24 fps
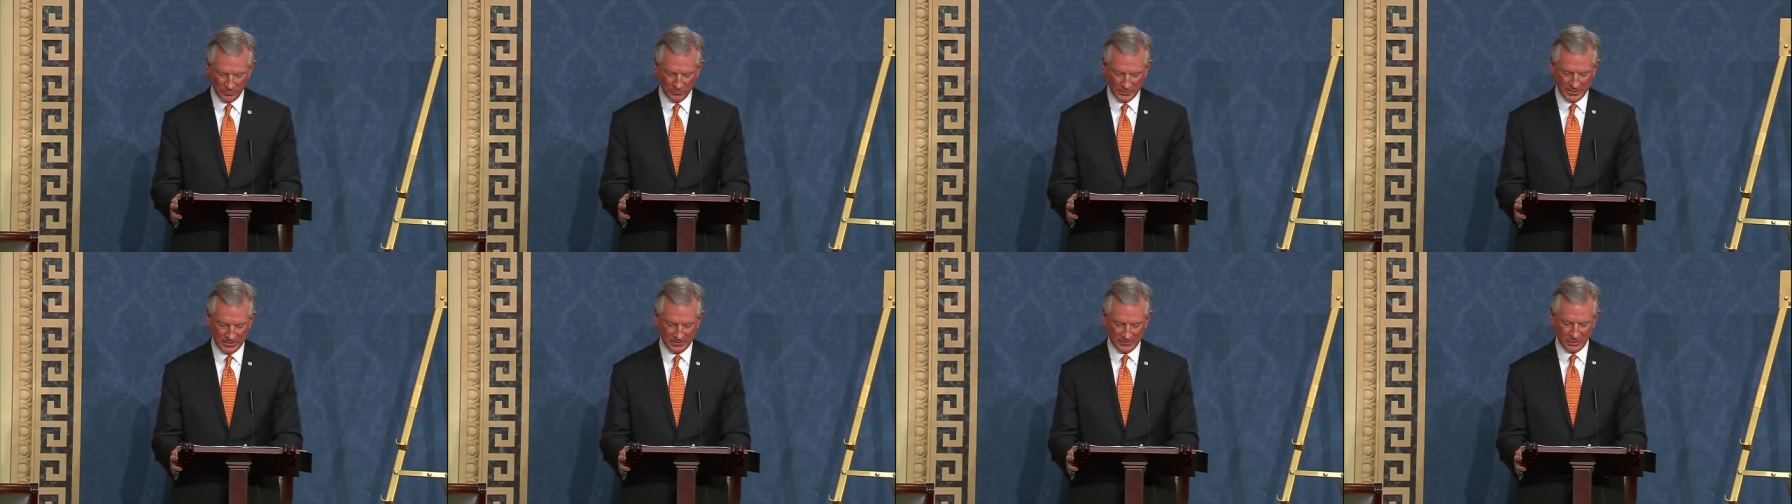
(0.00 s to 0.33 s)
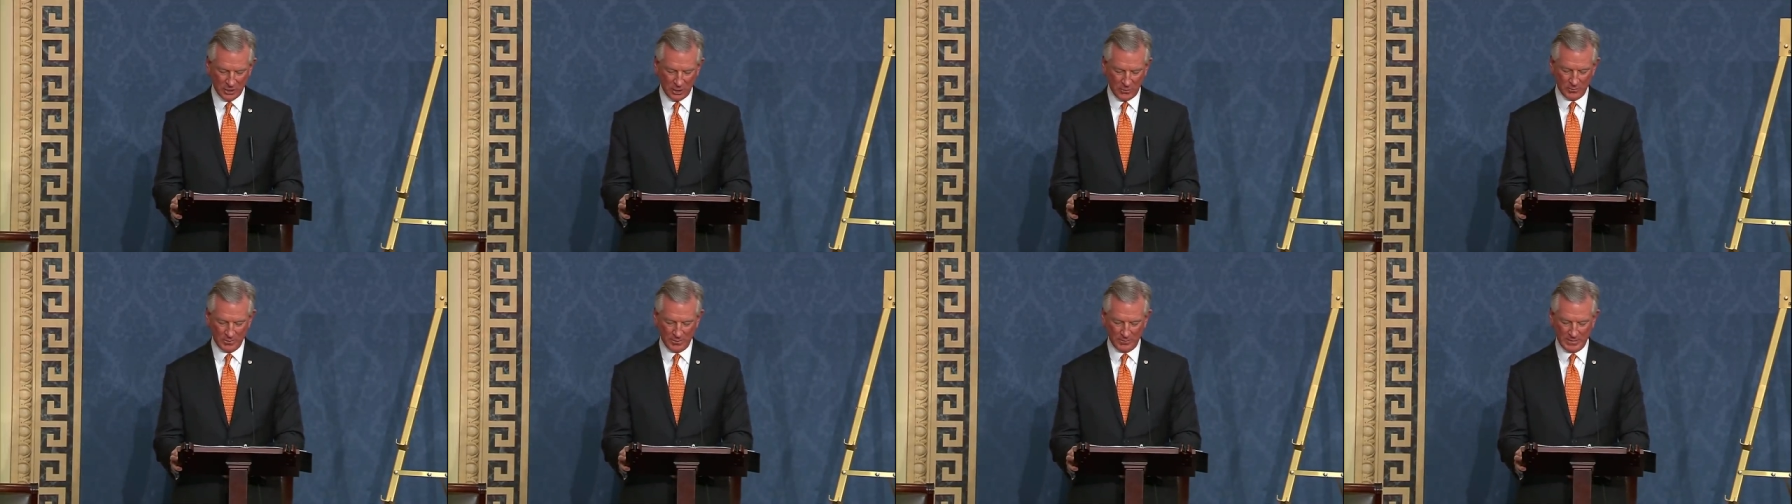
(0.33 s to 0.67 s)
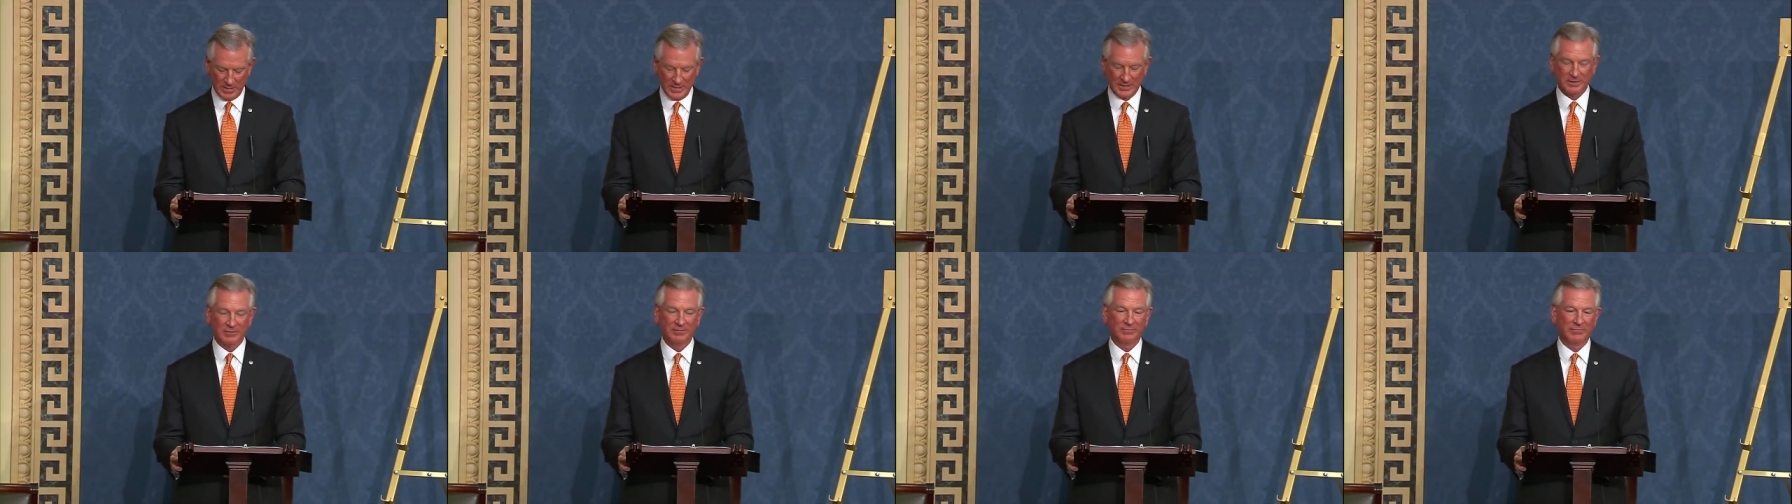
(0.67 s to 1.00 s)
they told me
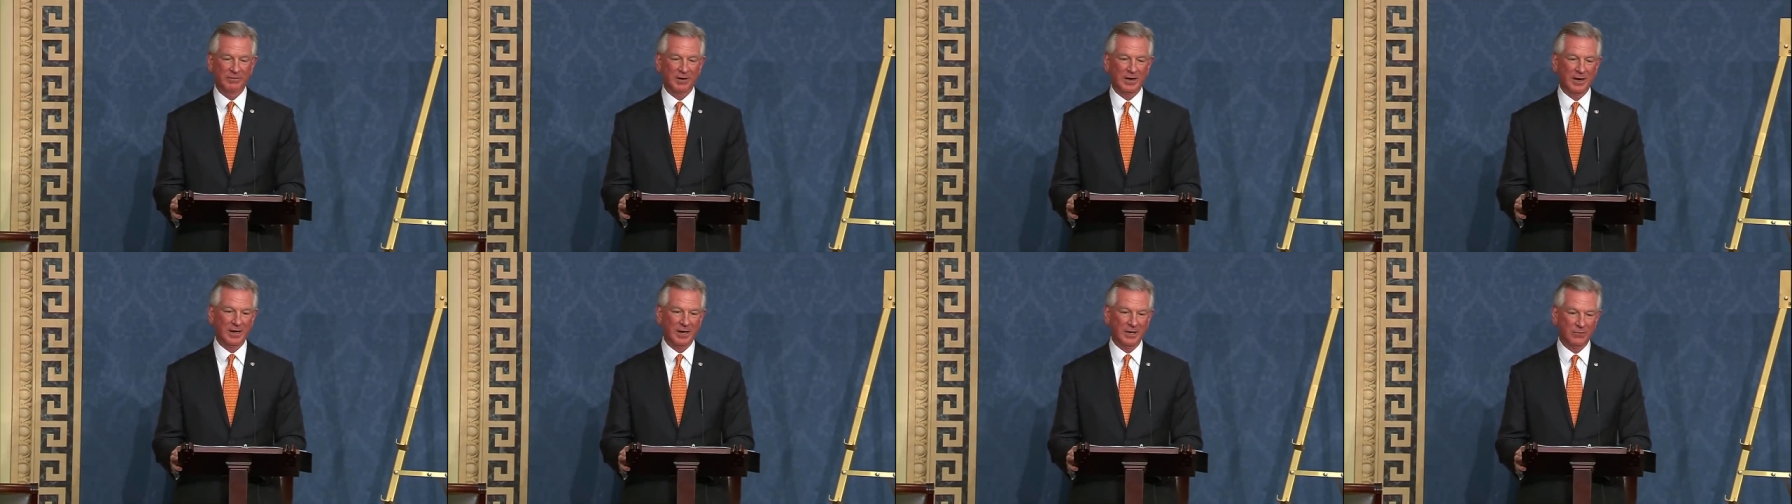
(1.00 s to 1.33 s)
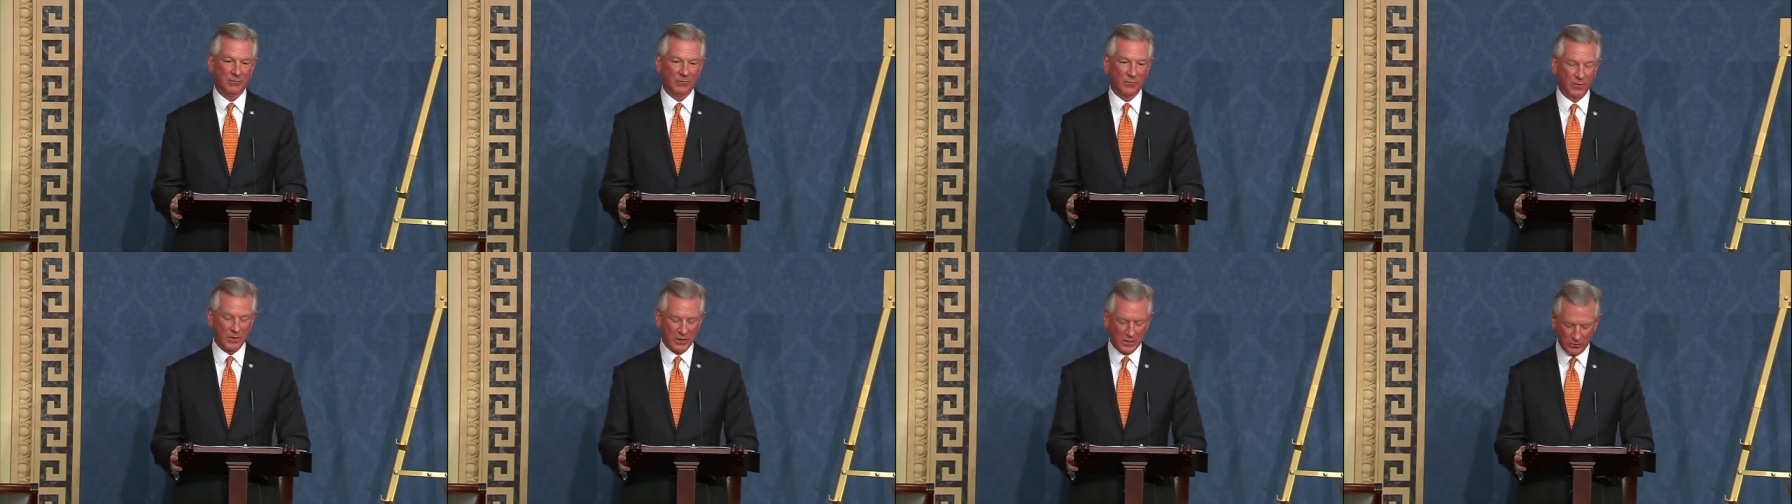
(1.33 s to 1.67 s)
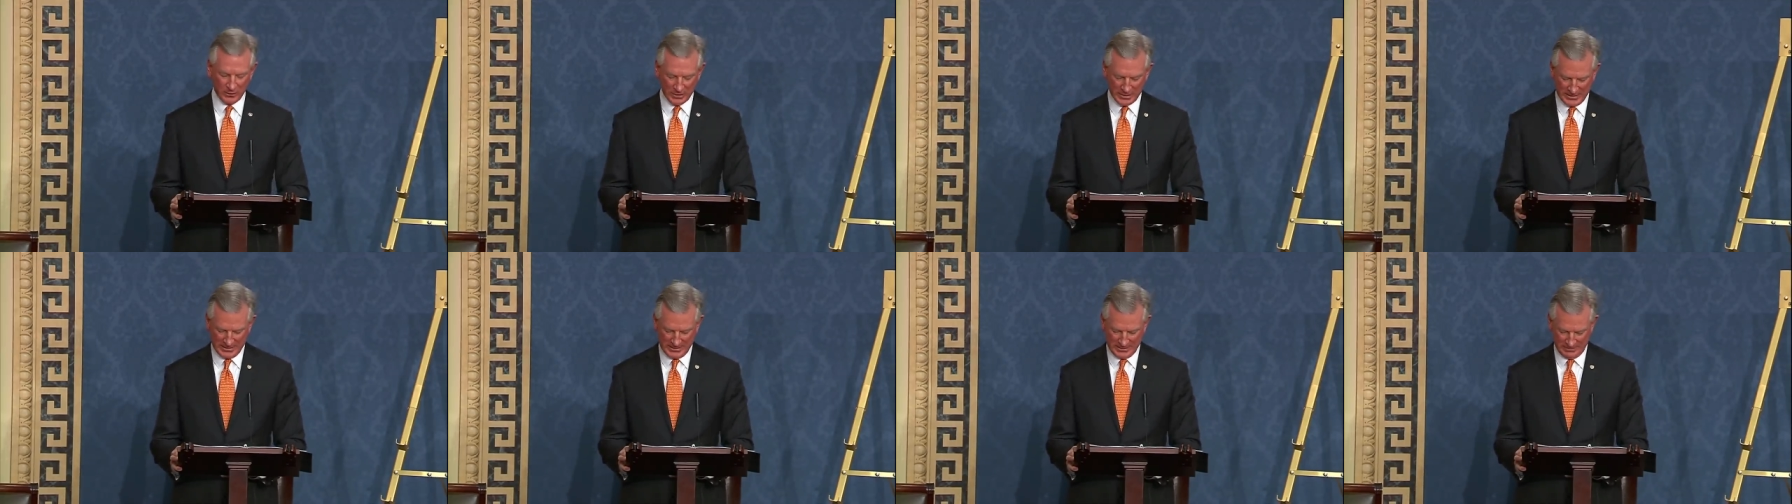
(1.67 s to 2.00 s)
about the very real
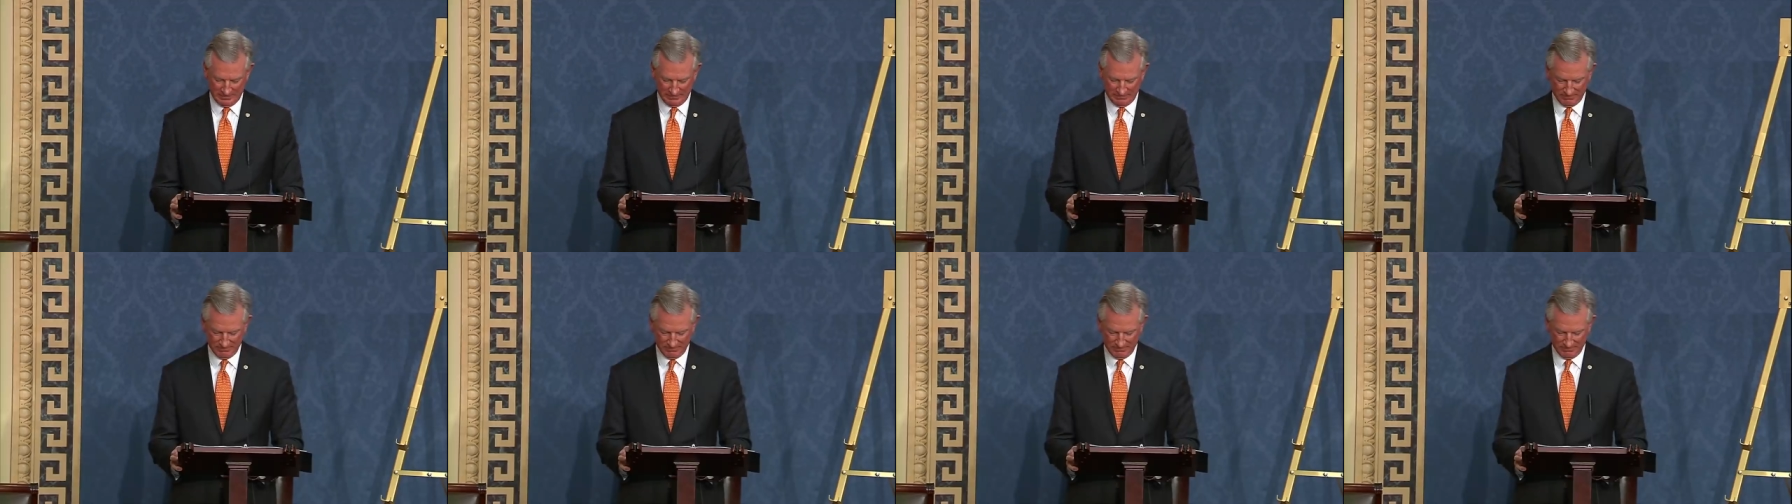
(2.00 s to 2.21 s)
need